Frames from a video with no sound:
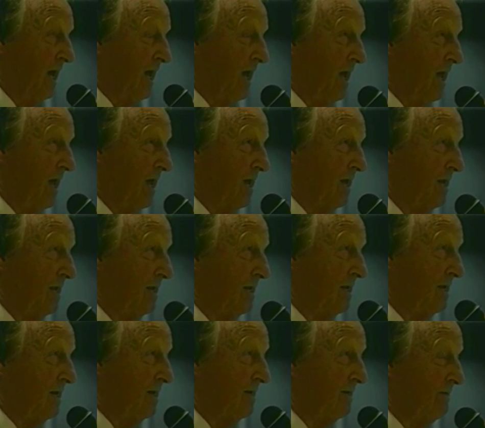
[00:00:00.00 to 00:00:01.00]
And
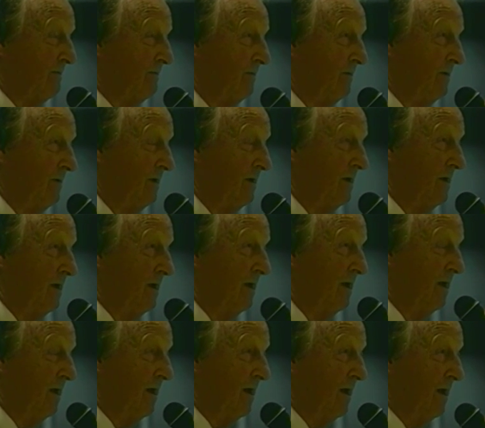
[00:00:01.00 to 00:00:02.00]

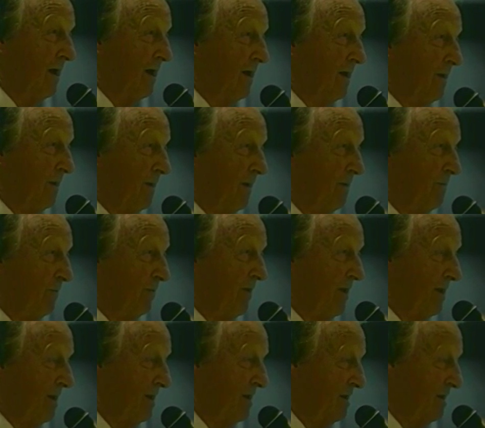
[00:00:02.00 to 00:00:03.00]
I
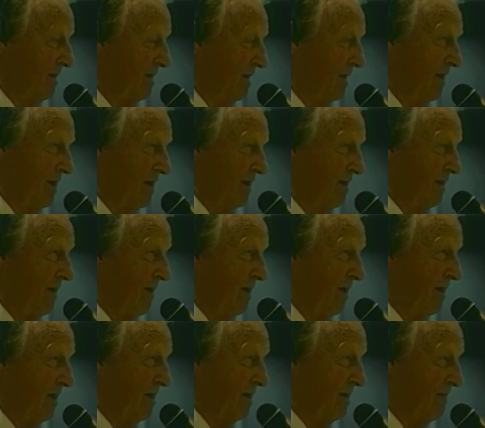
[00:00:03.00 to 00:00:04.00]
played in
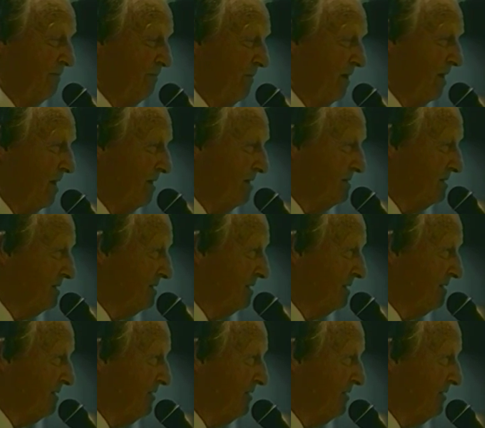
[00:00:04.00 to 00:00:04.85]
the minors